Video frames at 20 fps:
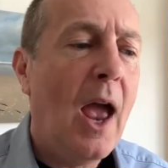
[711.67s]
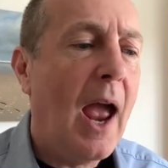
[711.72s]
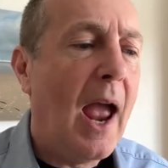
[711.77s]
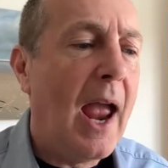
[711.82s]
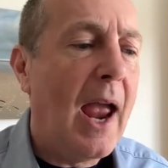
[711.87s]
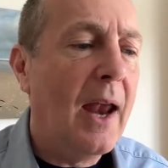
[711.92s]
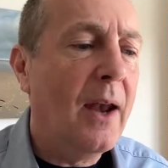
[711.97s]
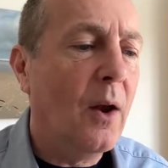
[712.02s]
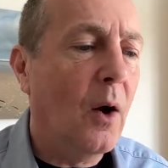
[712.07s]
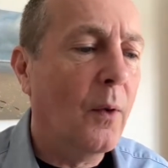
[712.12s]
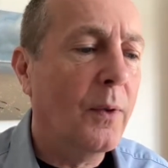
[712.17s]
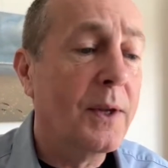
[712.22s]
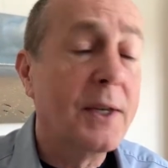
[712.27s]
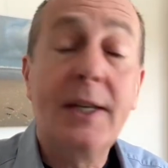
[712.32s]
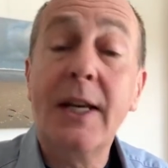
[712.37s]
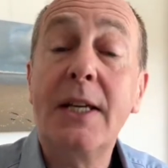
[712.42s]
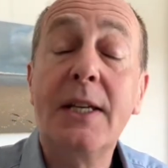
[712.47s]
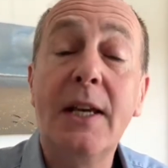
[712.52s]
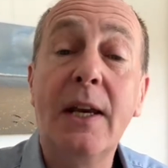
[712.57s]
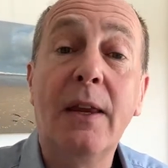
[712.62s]
on the
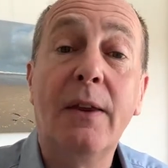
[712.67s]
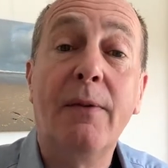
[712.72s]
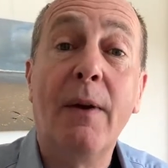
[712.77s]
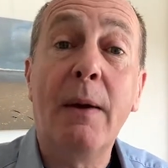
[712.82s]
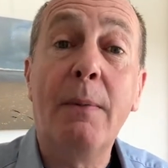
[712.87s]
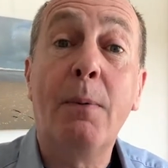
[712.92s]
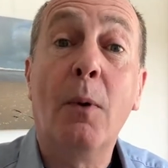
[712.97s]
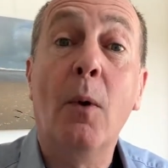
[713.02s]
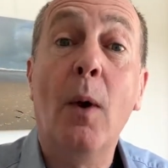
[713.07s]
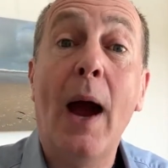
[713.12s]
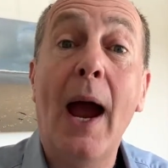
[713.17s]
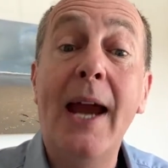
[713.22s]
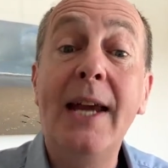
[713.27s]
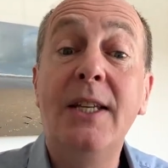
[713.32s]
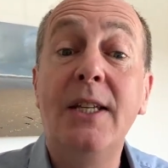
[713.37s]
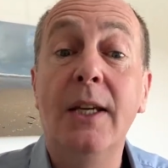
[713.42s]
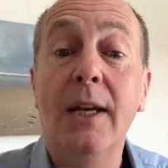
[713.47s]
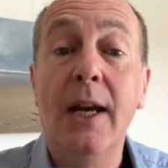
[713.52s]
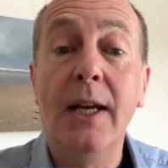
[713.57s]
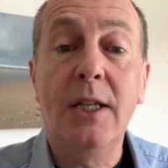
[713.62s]
16th of April,
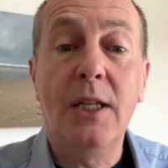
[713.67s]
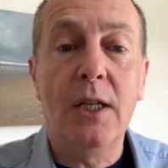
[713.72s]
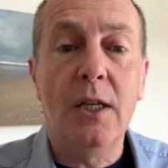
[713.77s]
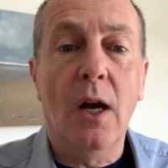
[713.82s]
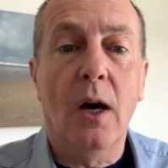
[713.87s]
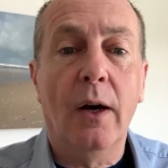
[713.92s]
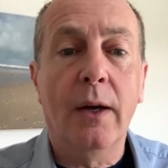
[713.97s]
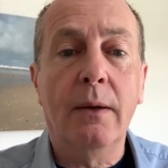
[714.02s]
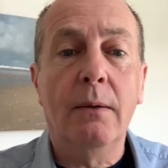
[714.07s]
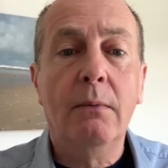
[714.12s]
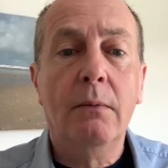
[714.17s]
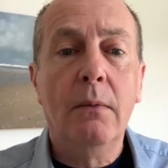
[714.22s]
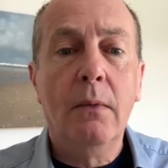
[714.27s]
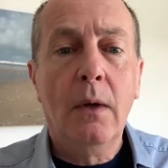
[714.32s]
1889.